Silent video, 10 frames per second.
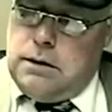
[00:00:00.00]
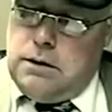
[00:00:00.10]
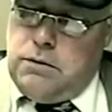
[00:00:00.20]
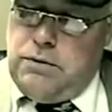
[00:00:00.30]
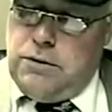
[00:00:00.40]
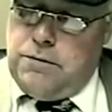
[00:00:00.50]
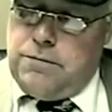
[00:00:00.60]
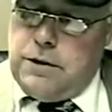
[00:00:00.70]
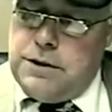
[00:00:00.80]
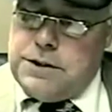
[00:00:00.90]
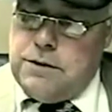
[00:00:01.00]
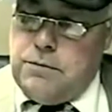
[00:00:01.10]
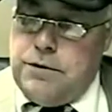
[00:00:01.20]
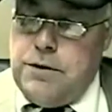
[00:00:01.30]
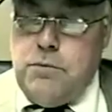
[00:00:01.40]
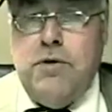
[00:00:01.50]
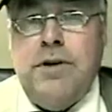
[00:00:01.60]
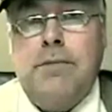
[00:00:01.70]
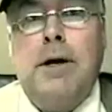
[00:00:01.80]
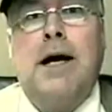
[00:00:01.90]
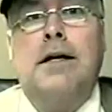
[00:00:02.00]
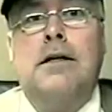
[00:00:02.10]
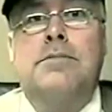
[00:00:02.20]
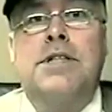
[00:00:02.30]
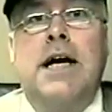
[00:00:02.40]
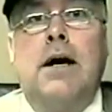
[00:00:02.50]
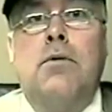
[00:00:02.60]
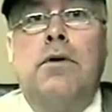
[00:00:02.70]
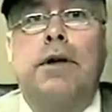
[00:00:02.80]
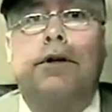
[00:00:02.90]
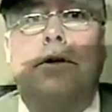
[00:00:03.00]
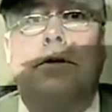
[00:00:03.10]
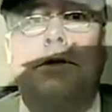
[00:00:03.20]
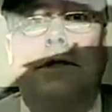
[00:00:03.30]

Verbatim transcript: Uh, we were the fellows that were in the movie Apocalypse Now, where they told